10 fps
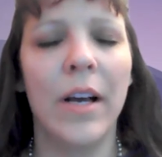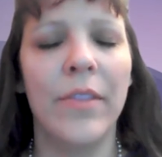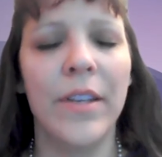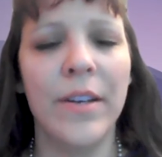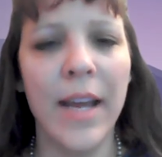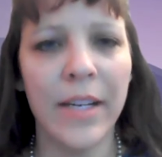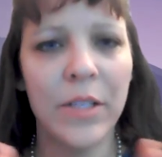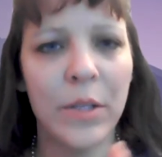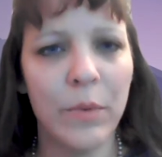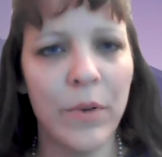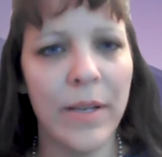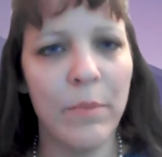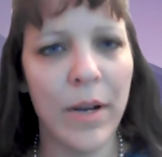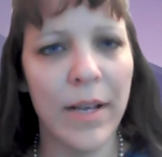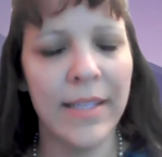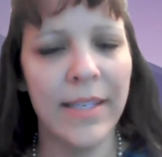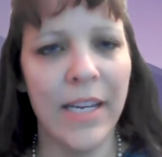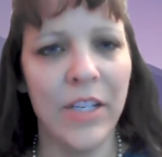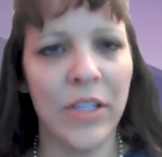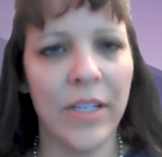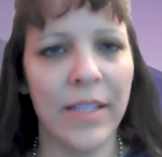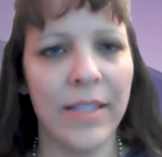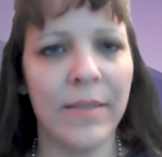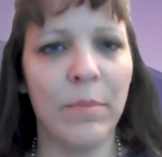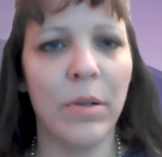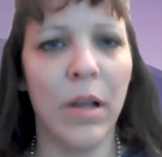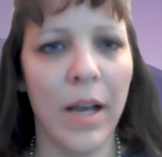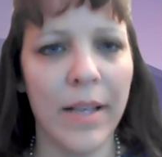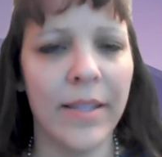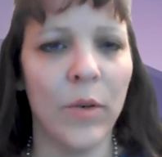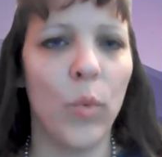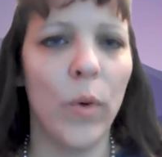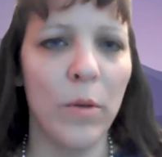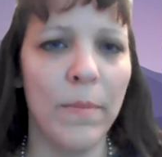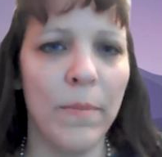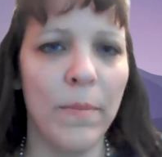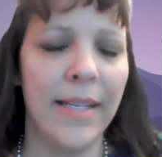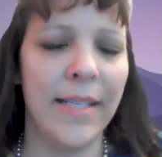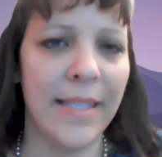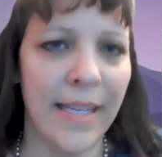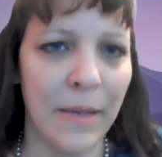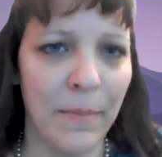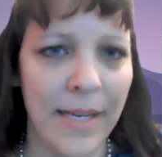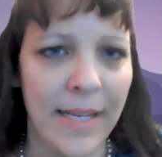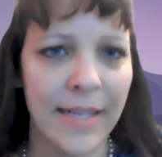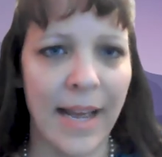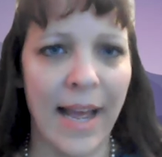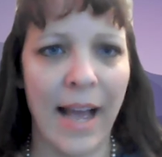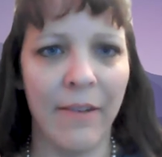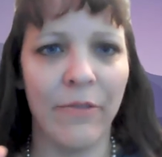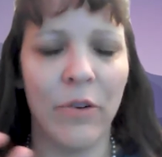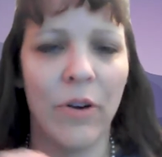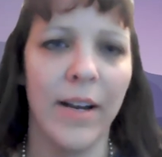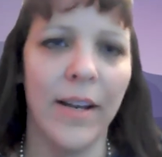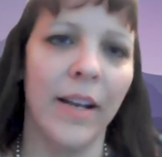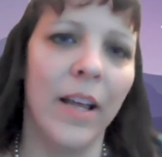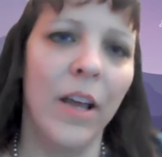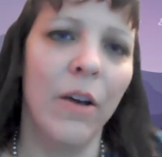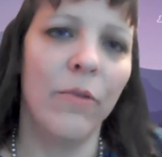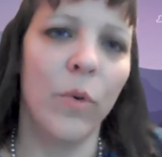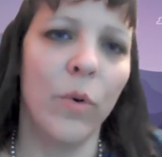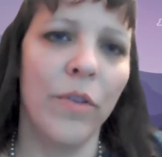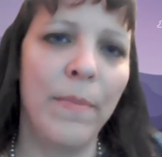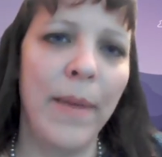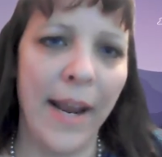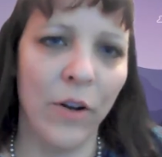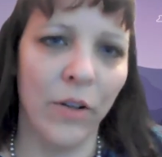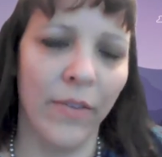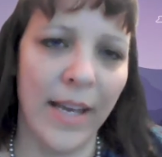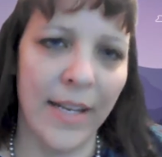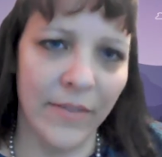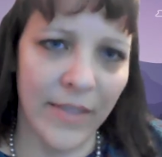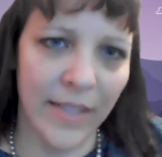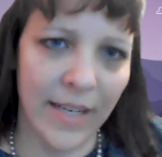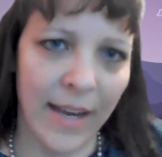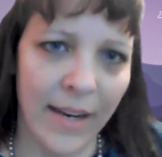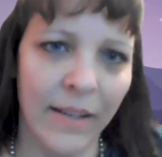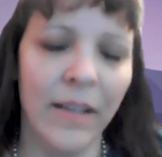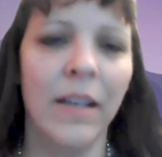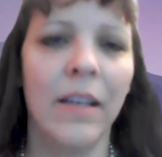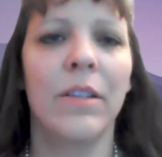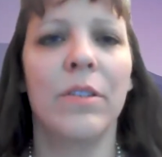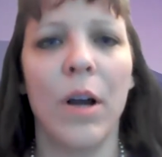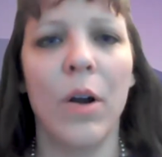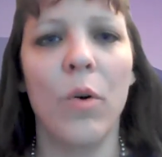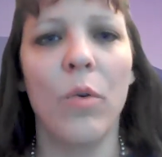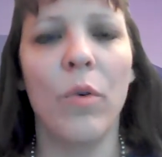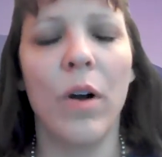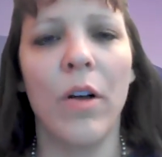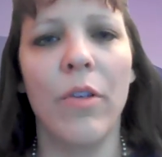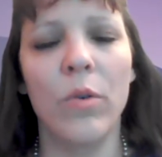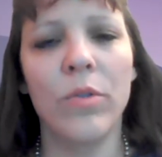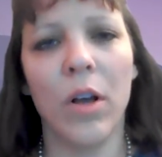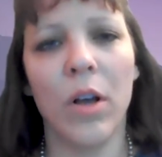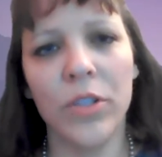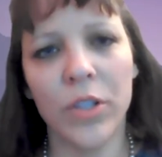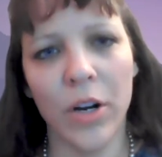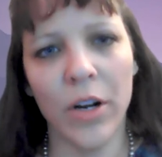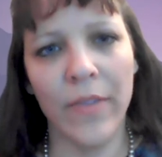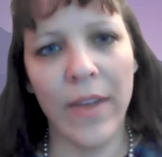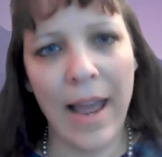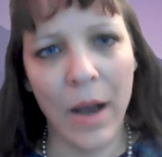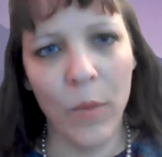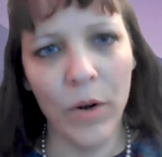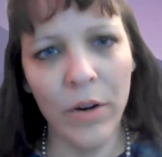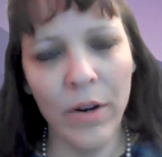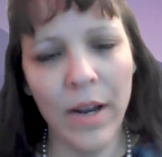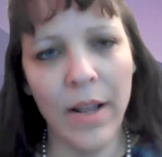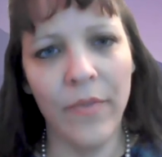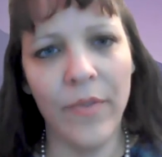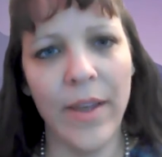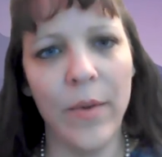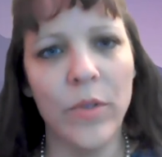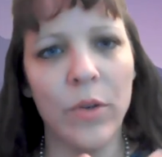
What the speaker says: the next 3 presentations, plus there will be CMEs, a half credit for the panel at the end of today. So those all start on the hour, and they